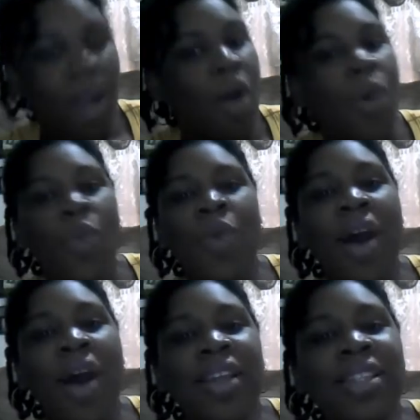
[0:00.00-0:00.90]
What
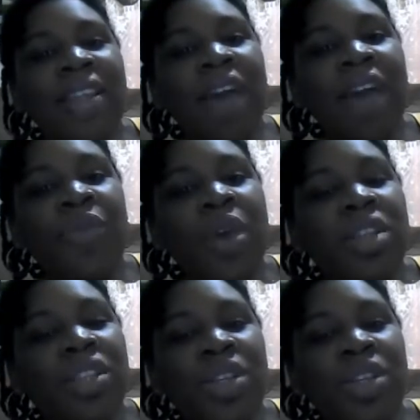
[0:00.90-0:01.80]
is life worth to
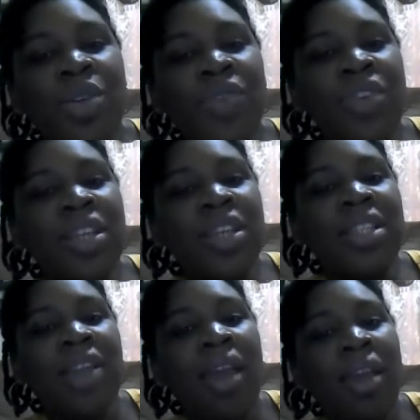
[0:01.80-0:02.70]
you if you can
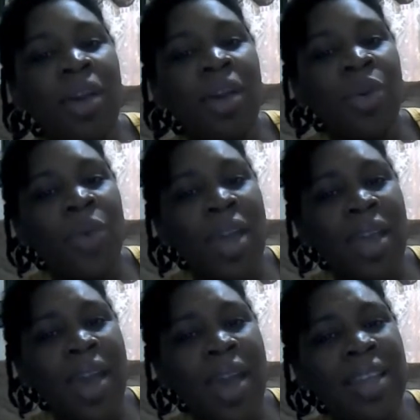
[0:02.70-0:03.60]
take it away
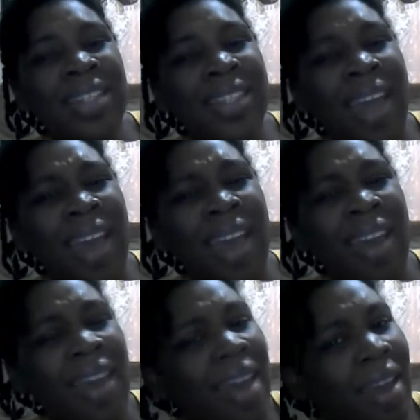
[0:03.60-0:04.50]
any
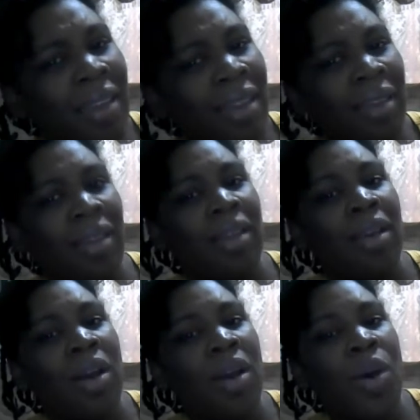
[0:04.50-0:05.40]
day?
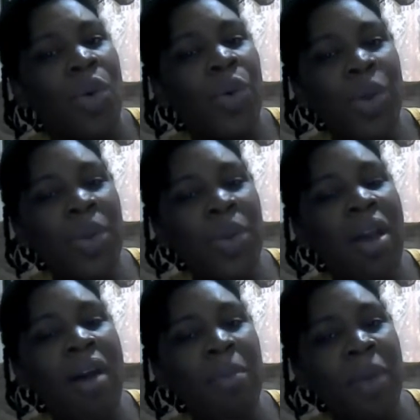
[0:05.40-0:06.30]
Who do we hurt
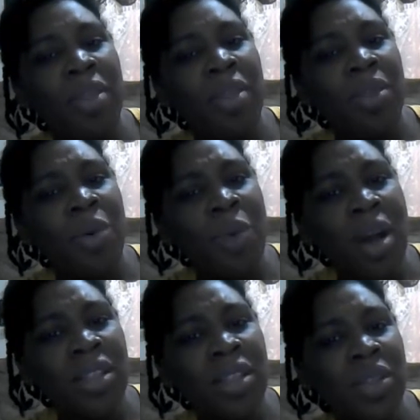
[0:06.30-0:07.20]
but the ones
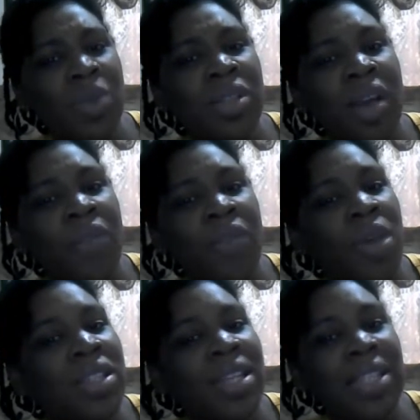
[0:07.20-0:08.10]
whose loved ones are
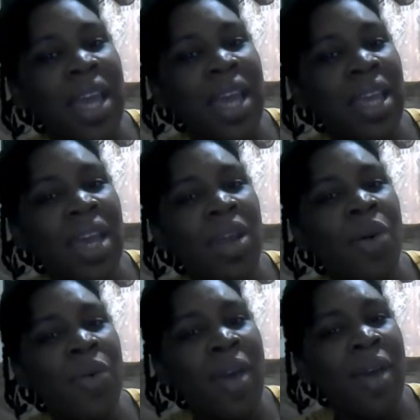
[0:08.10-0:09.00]
taken
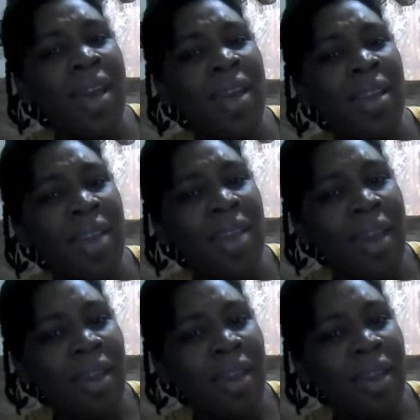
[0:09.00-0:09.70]
away?